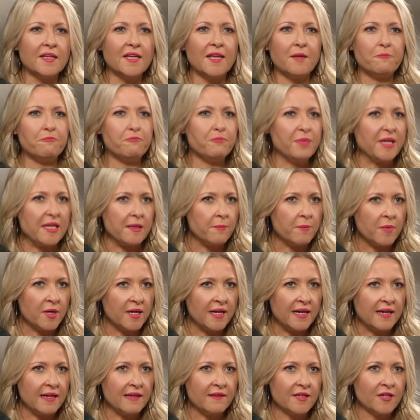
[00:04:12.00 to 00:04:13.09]
didn't get bitten
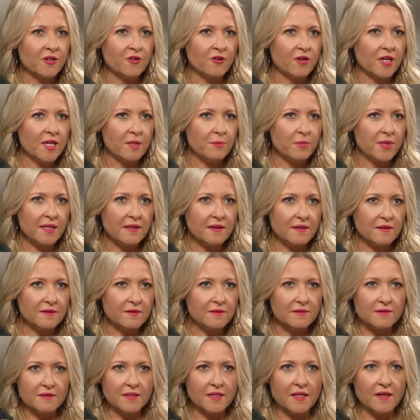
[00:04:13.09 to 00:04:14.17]
by anything creepy
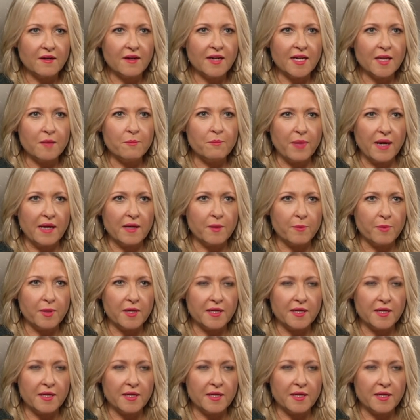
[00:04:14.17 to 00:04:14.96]
or, you know, any bug